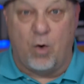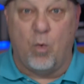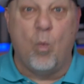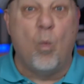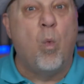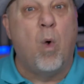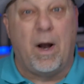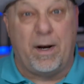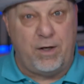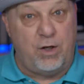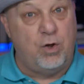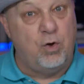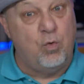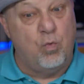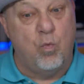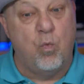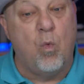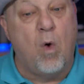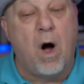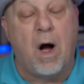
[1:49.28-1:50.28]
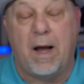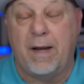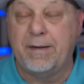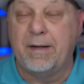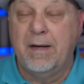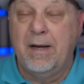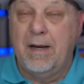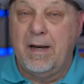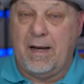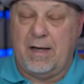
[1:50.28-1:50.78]
what you
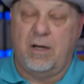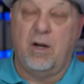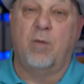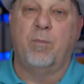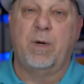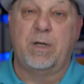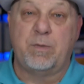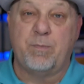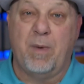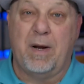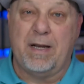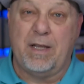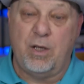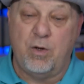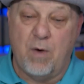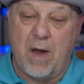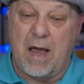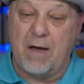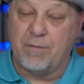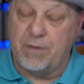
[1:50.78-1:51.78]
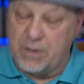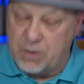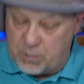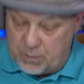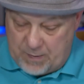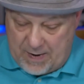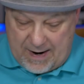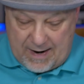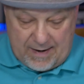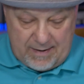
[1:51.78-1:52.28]
want and how much money you have to
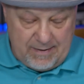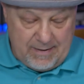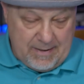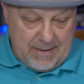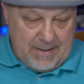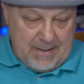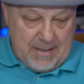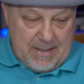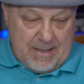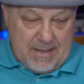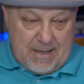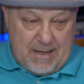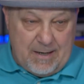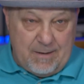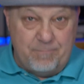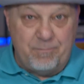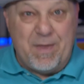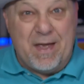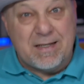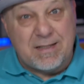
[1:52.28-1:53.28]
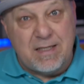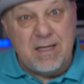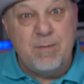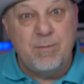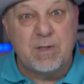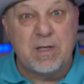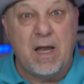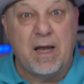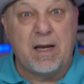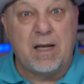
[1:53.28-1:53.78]
spend. That
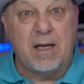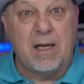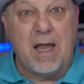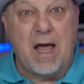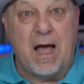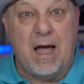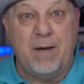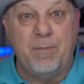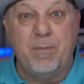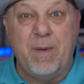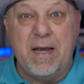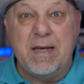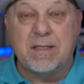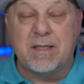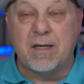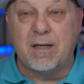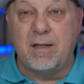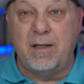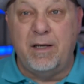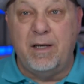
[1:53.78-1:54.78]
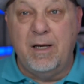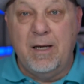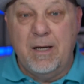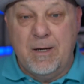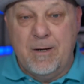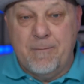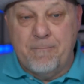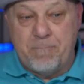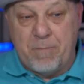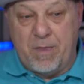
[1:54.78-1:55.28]
seems like a lot. Basically,
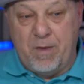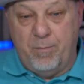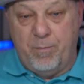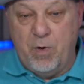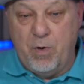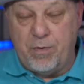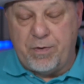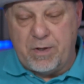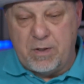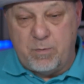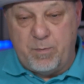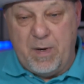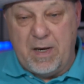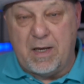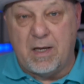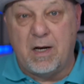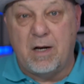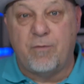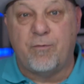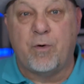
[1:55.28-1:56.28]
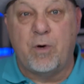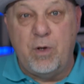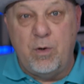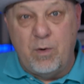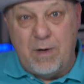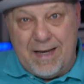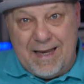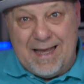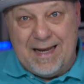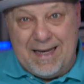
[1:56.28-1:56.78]
the booth is big enough for
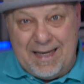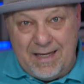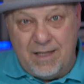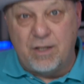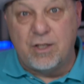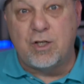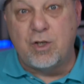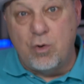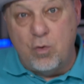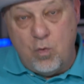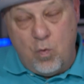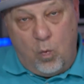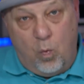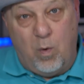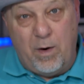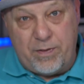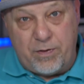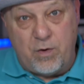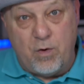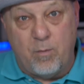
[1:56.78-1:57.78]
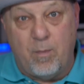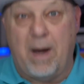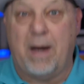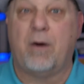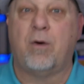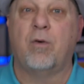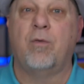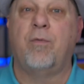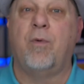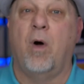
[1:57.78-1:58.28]
you to get into with your
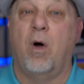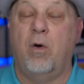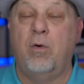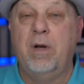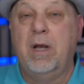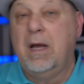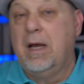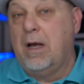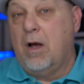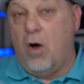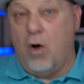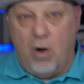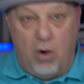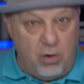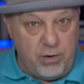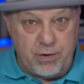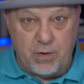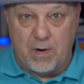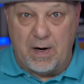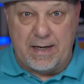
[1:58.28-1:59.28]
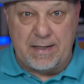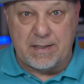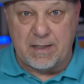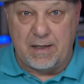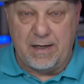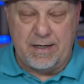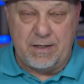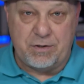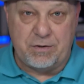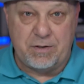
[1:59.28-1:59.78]
microphone, all your
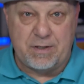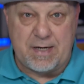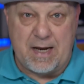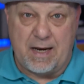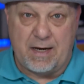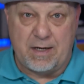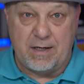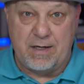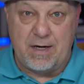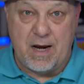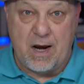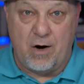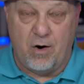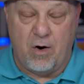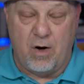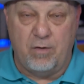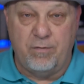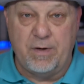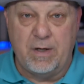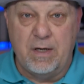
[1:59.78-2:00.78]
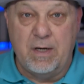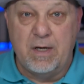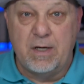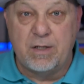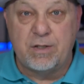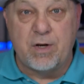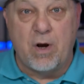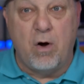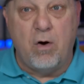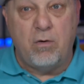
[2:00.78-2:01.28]
isolations taken care of,
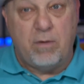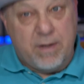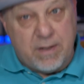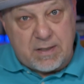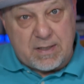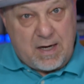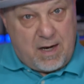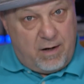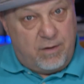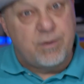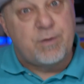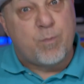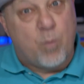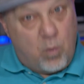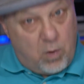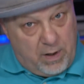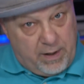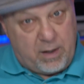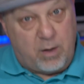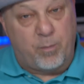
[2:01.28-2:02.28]
so it sounds more like a